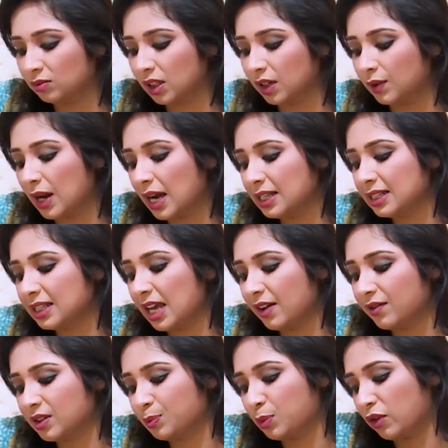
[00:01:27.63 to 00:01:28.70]
the rice they
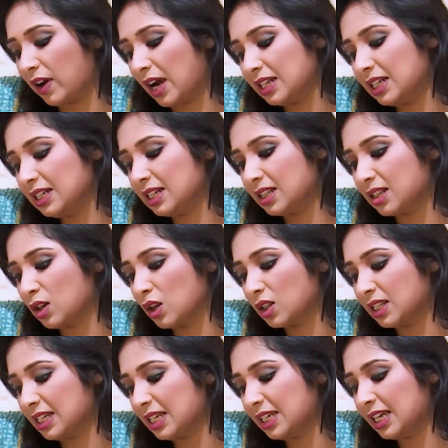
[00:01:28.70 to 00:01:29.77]
have provided, it's
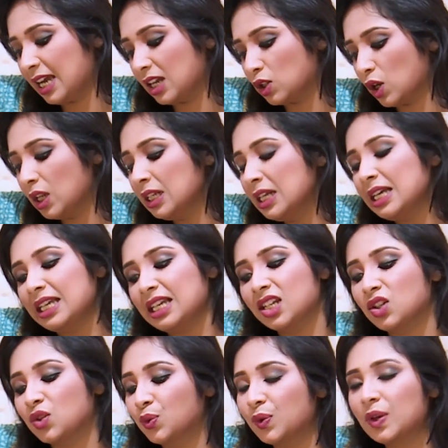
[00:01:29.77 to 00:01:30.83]
not sticky at all.
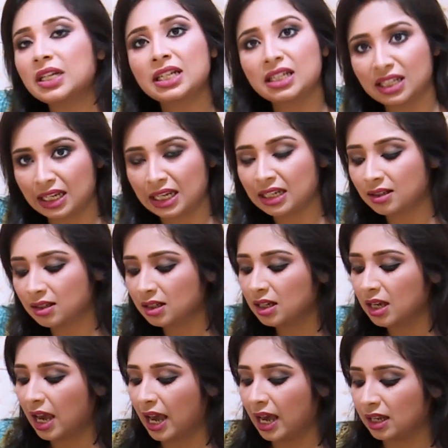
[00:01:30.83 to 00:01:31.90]
It's really neat,
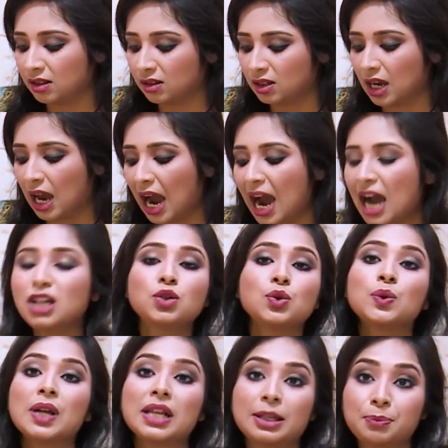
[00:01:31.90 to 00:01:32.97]
and I
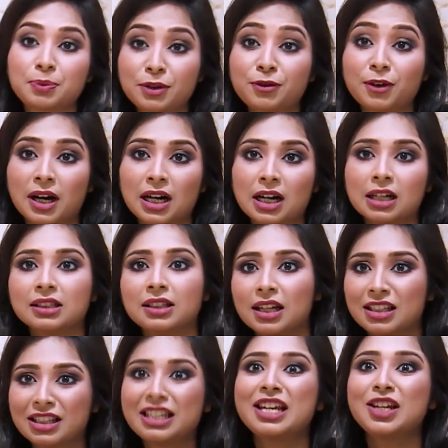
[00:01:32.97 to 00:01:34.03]
do really prefer the
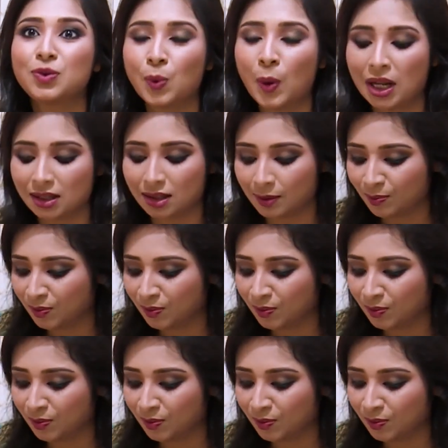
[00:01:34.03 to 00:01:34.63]
neat ones,